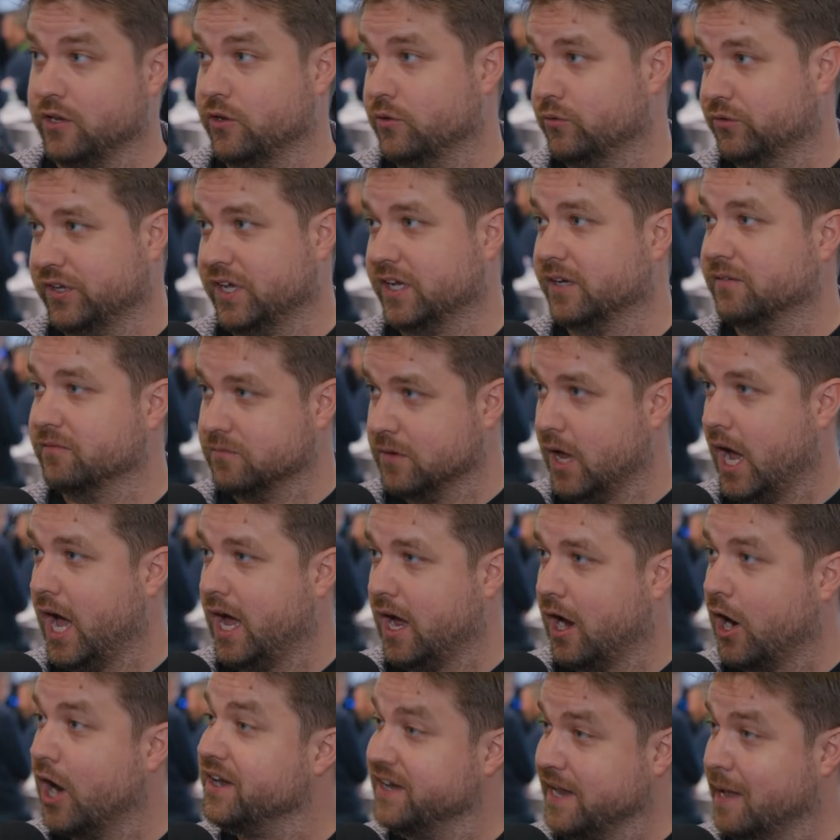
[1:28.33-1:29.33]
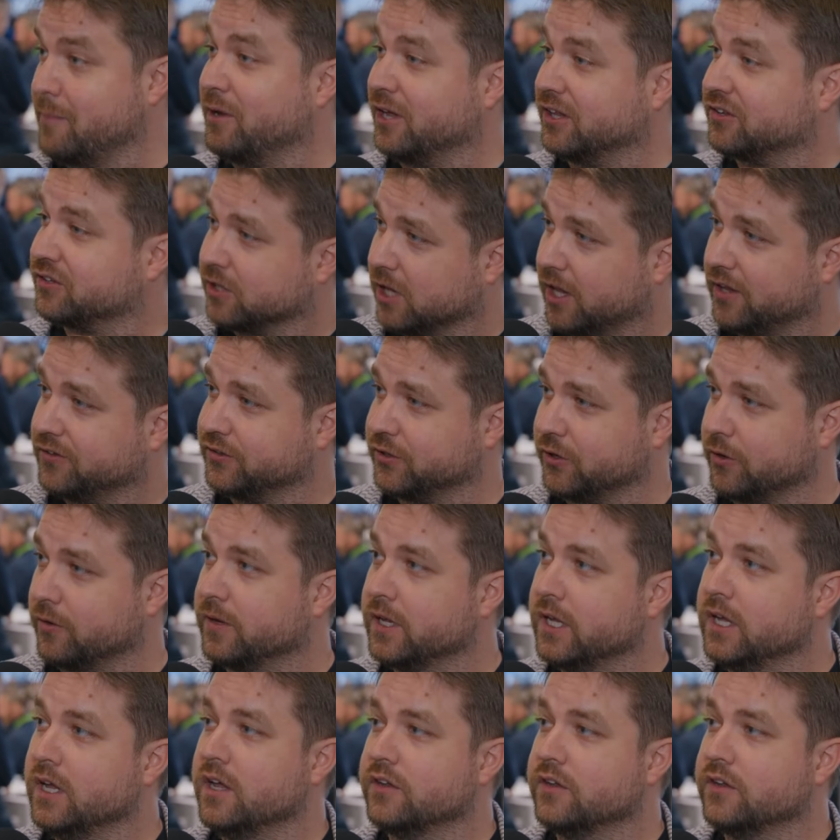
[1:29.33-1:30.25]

using uh, a Nebius cluster.